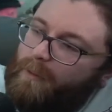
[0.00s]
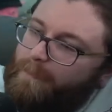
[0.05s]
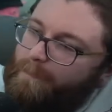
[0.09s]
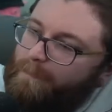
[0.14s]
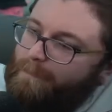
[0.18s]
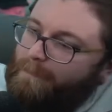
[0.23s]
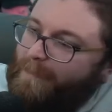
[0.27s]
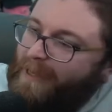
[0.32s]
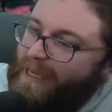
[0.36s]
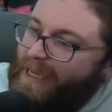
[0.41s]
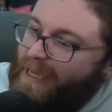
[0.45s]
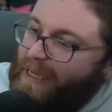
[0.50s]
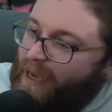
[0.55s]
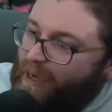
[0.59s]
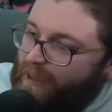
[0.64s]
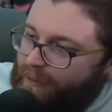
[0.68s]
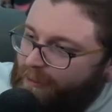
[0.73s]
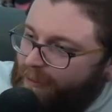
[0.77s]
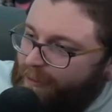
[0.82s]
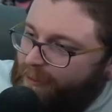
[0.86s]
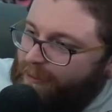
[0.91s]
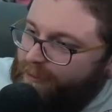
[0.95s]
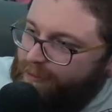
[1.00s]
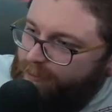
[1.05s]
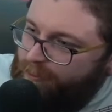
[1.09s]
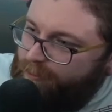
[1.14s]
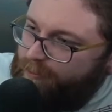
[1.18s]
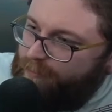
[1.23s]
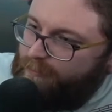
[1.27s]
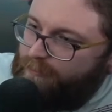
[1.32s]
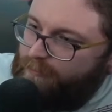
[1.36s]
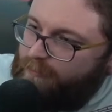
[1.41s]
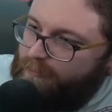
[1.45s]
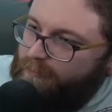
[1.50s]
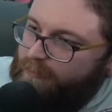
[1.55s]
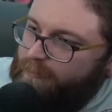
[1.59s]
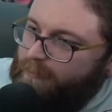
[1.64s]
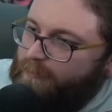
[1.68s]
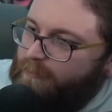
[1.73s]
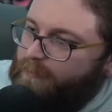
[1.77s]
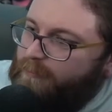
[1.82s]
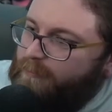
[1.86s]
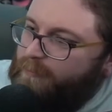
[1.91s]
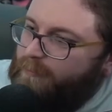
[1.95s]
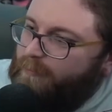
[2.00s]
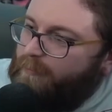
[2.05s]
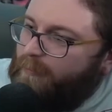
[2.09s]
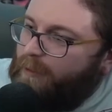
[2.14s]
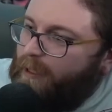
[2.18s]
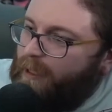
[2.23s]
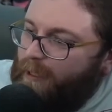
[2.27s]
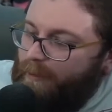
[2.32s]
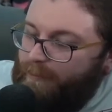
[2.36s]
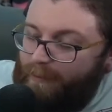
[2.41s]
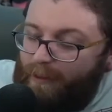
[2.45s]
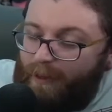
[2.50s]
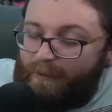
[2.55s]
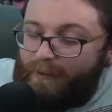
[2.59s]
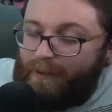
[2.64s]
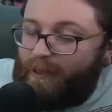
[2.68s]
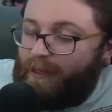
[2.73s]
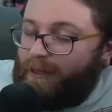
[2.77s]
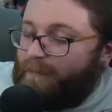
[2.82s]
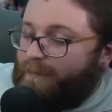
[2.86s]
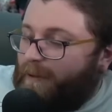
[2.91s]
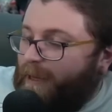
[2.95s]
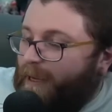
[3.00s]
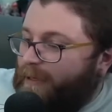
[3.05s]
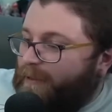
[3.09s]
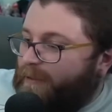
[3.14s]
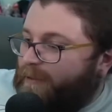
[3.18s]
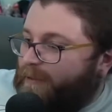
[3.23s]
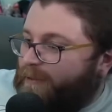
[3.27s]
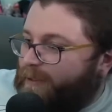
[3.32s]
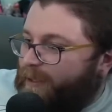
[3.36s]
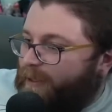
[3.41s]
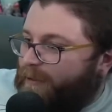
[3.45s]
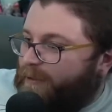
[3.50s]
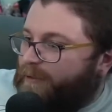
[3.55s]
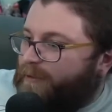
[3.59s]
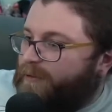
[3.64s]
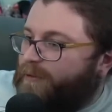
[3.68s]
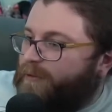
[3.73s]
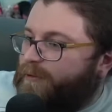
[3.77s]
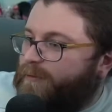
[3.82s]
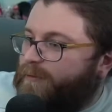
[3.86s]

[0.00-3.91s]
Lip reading: MeUndies. And I'm not getting paid to say this.